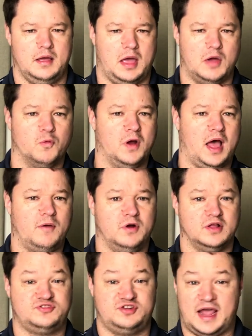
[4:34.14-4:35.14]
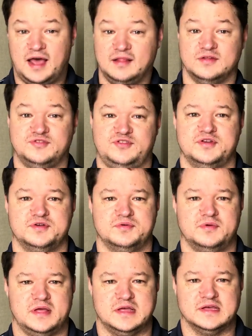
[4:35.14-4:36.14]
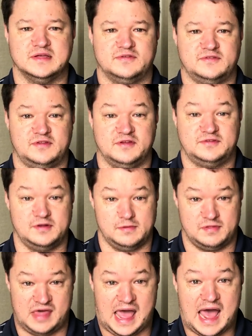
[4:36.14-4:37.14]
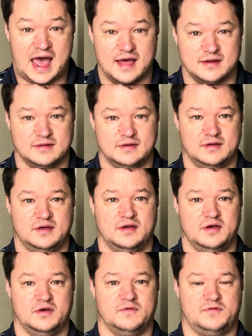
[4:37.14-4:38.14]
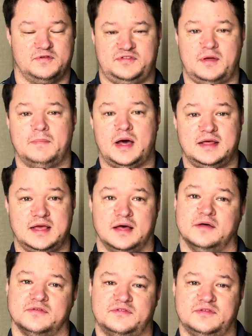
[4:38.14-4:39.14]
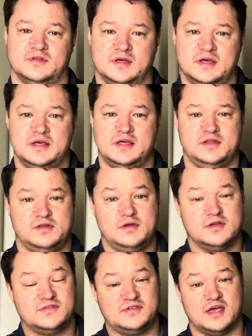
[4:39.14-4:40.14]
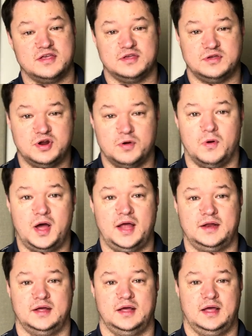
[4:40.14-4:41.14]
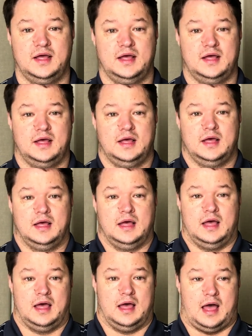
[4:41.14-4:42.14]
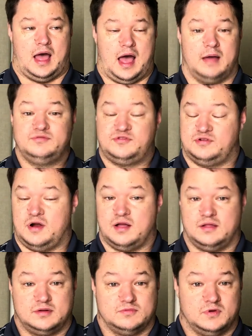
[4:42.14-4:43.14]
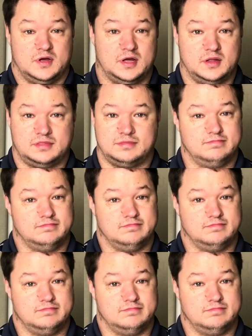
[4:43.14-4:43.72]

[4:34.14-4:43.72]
And what I want to challenge you is to do that for somebody else. And you can say, you know what? I'm struggling with